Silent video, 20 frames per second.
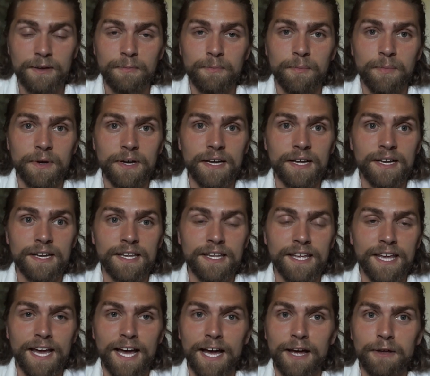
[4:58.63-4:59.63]
But
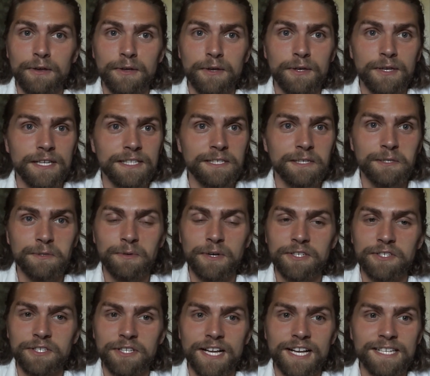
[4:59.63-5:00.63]
yeah, as I was
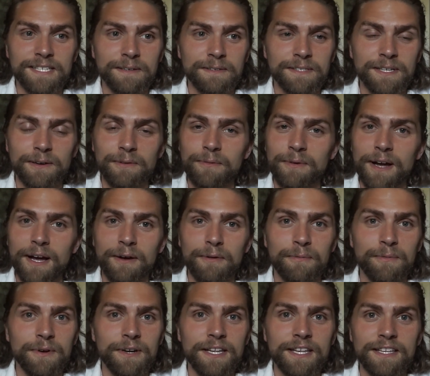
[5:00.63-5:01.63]
watching last time, I was like, wow,
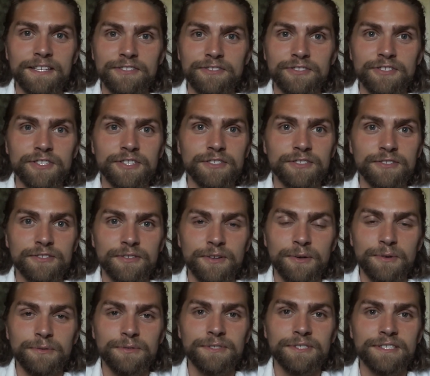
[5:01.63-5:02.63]
Woody is just
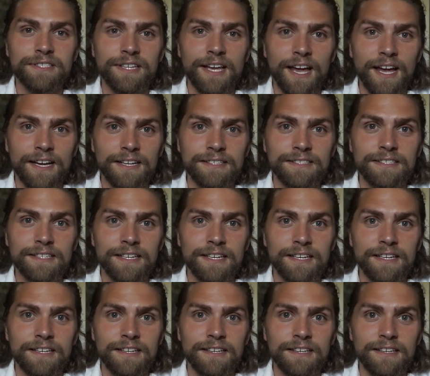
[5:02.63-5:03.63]
so sassy.